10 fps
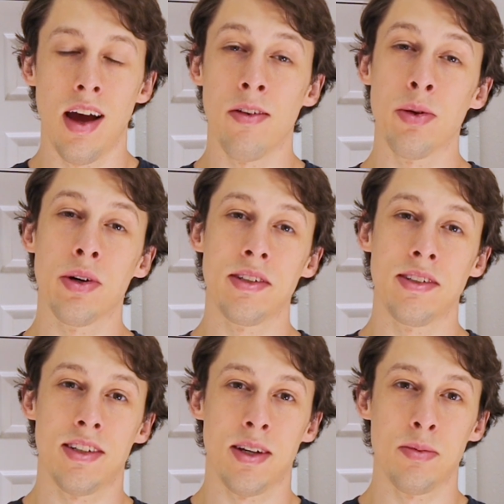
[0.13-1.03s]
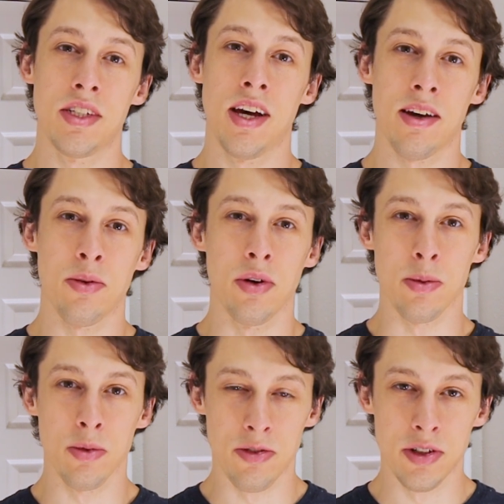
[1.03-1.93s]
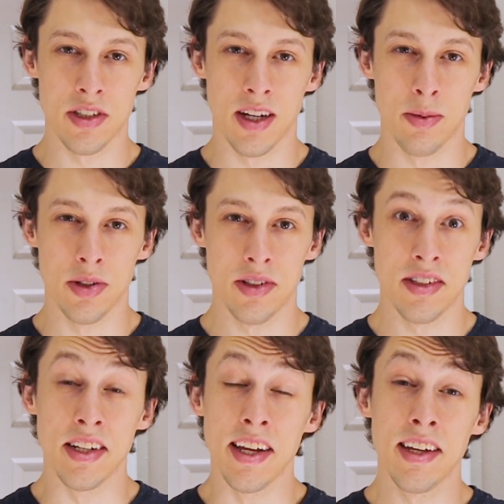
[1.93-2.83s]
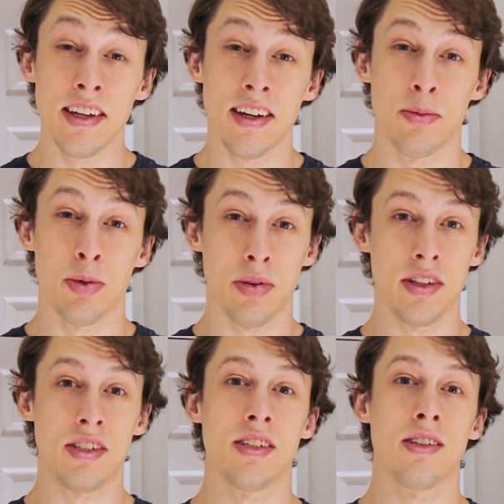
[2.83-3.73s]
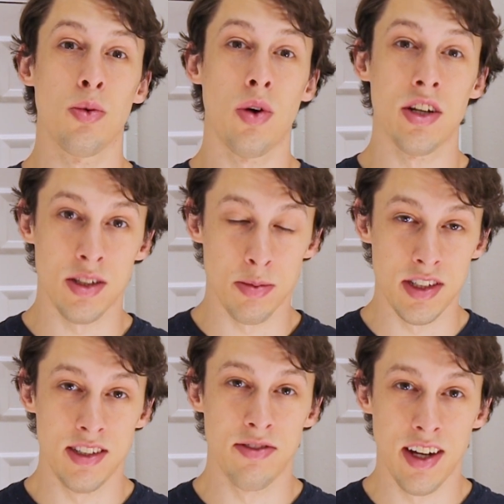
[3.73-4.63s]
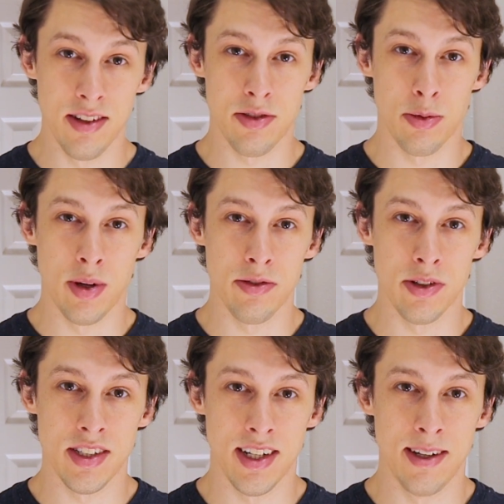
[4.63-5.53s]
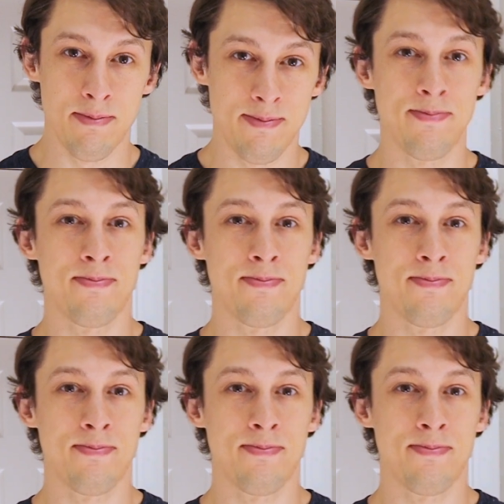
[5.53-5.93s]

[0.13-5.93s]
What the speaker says: Hey everyone, I'm Zach. Welcome to First Timers. Today I'm replacing washing machine valves for my first time.